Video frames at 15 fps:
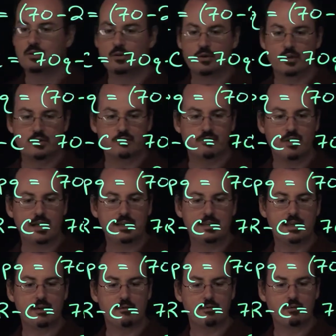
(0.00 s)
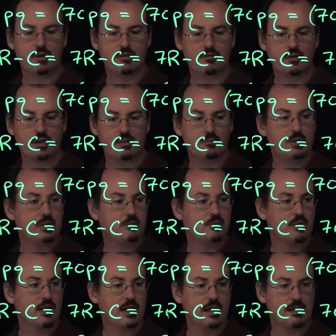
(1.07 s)
in order to find that, we want to find P
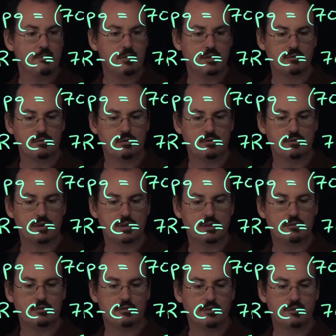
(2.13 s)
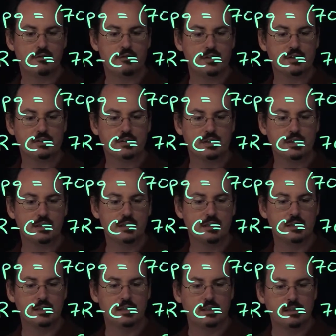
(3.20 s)
prime. We want to find the derivative of this thing.
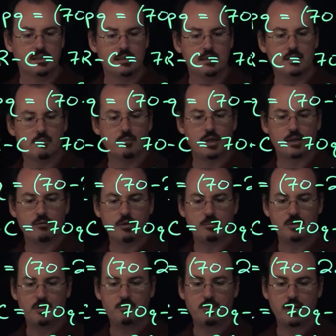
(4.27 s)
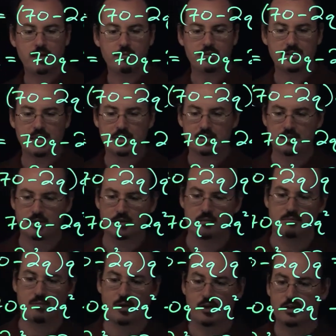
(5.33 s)
By the way, P prime is actually called the
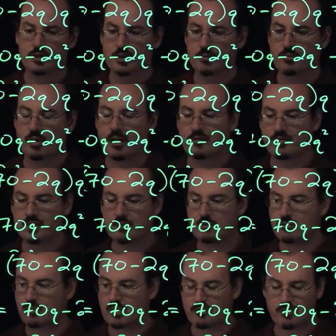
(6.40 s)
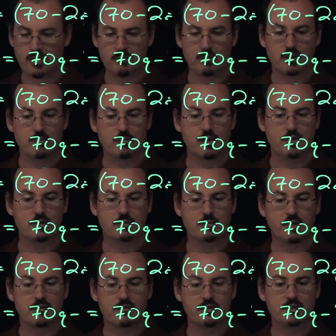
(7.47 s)
marginal profit. We want to find where the marginal
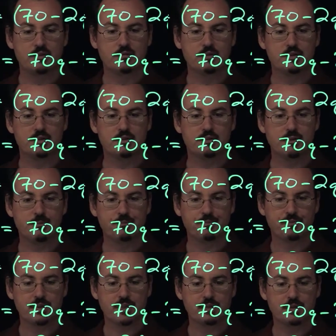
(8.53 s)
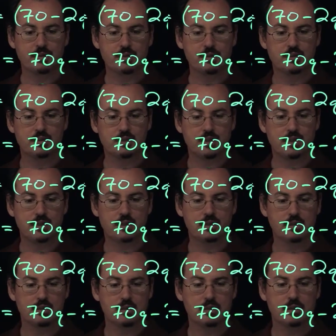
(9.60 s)
profit is equal to 0. So this is
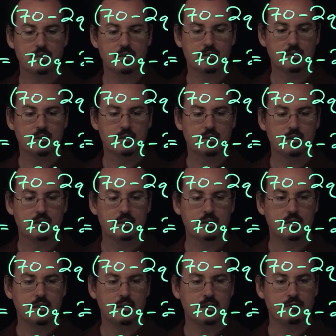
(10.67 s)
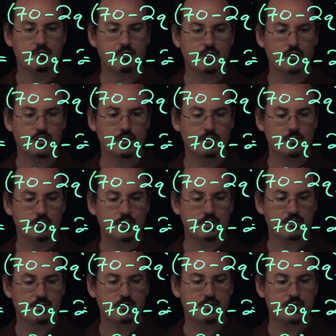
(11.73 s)
negative 4q
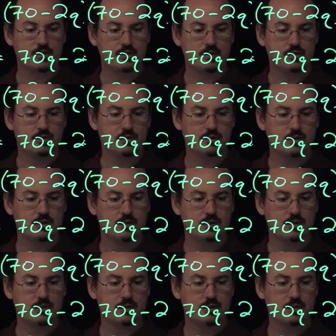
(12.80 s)
plus 52.